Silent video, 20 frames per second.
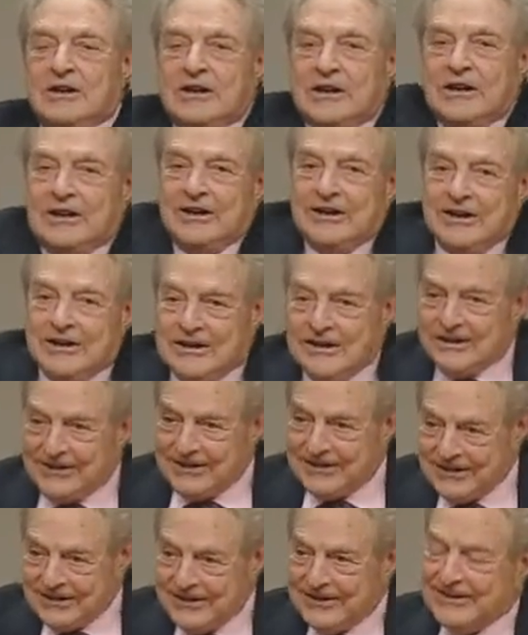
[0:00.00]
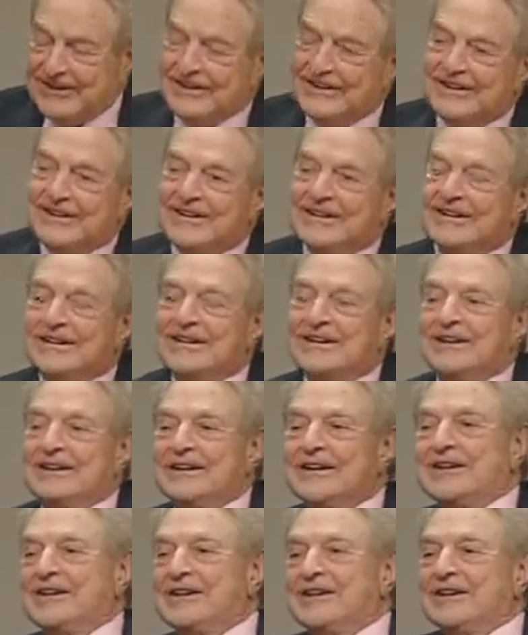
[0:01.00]
Uh, uh,
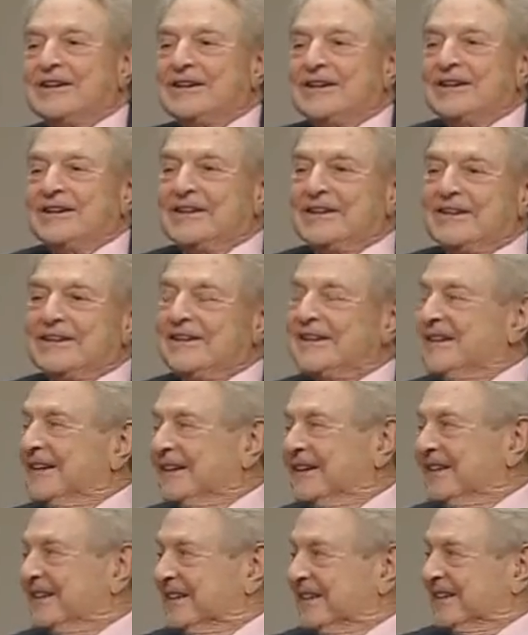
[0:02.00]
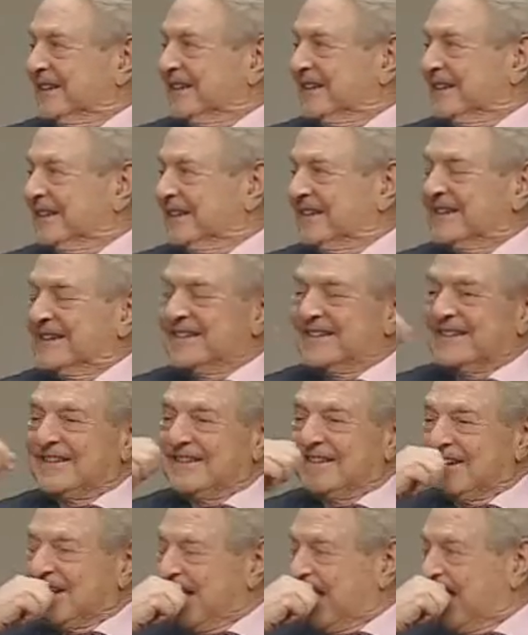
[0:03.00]
then, then just address
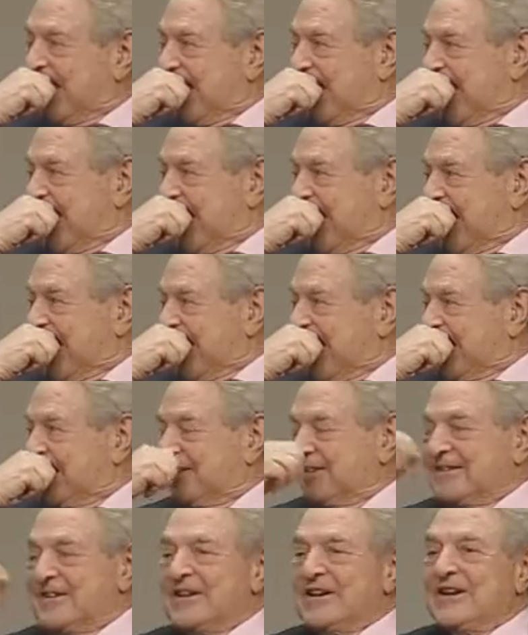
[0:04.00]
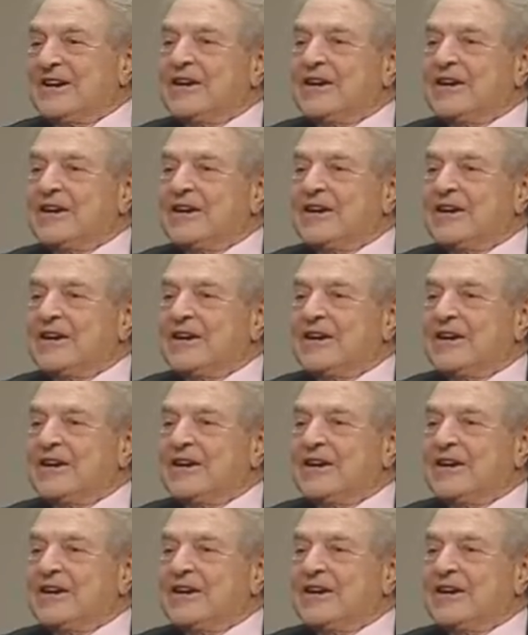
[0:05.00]
two of them, not, not three.